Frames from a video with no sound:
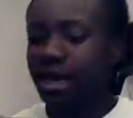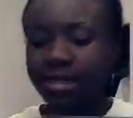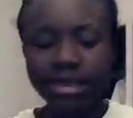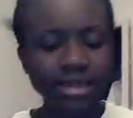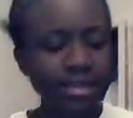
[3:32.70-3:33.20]

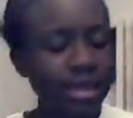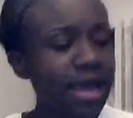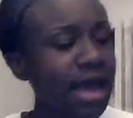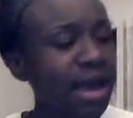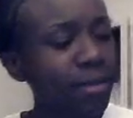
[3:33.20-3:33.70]
And then
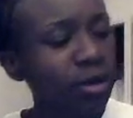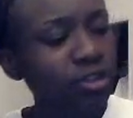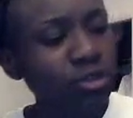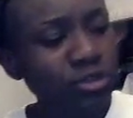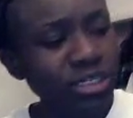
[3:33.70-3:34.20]
I'm
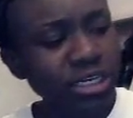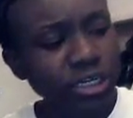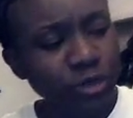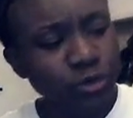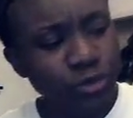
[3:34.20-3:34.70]
also using
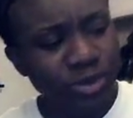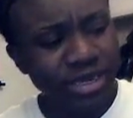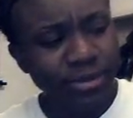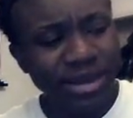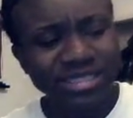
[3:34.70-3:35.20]

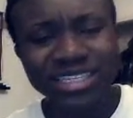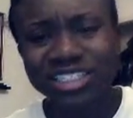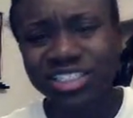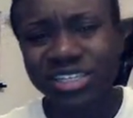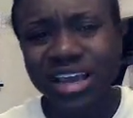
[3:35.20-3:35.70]
Kanubia by
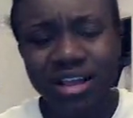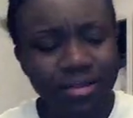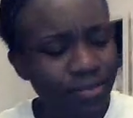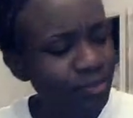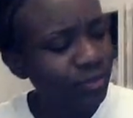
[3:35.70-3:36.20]

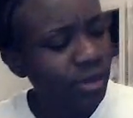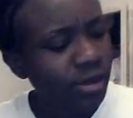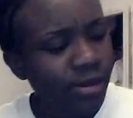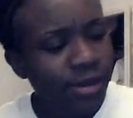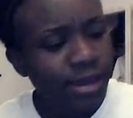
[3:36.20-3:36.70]
Sensationel.
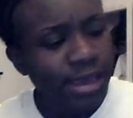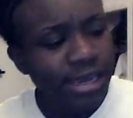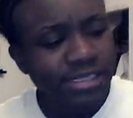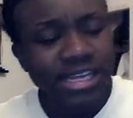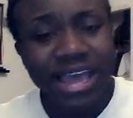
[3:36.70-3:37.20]

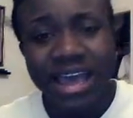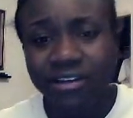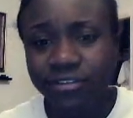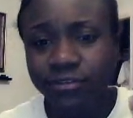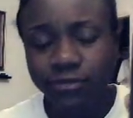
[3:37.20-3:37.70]
It's a
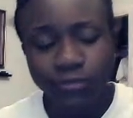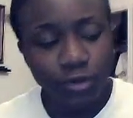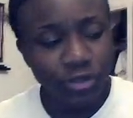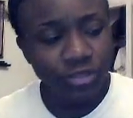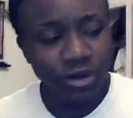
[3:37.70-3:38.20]

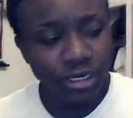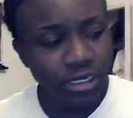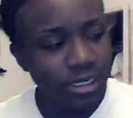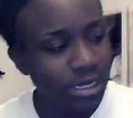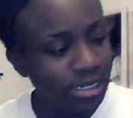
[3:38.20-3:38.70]

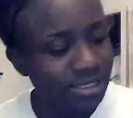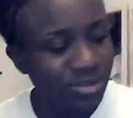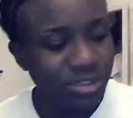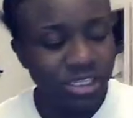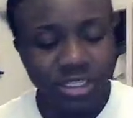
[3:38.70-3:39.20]
F430.
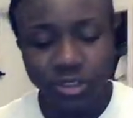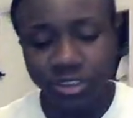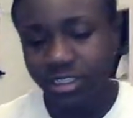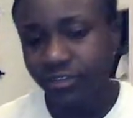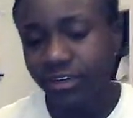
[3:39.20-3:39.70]
It's a
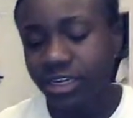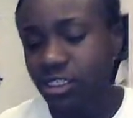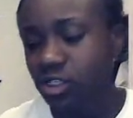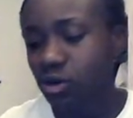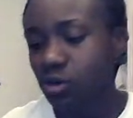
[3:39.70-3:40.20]
little
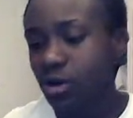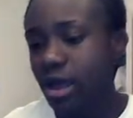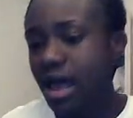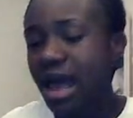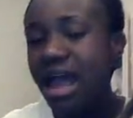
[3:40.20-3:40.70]
different. So
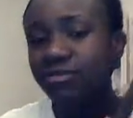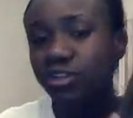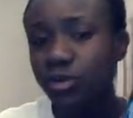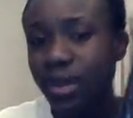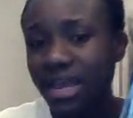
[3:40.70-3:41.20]
I
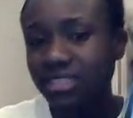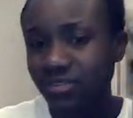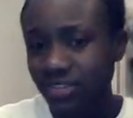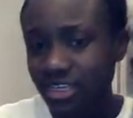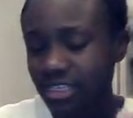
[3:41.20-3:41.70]
have 2 packs
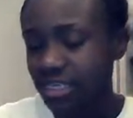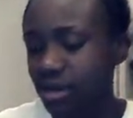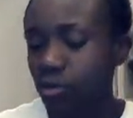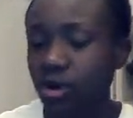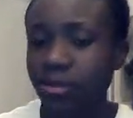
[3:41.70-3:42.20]
of this
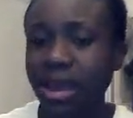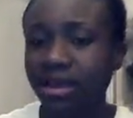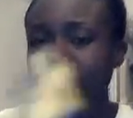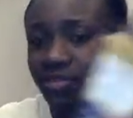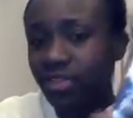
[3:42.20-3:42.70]
and 1
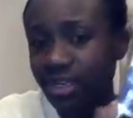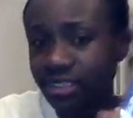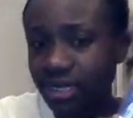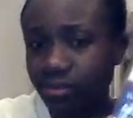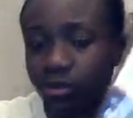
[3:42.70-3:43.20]
pack of
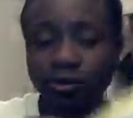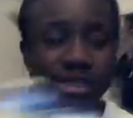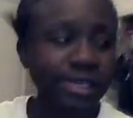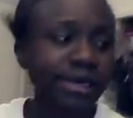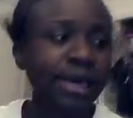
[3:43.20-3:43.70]
this that I'm
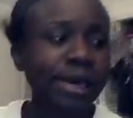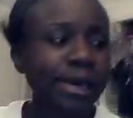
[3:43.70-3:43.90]
using.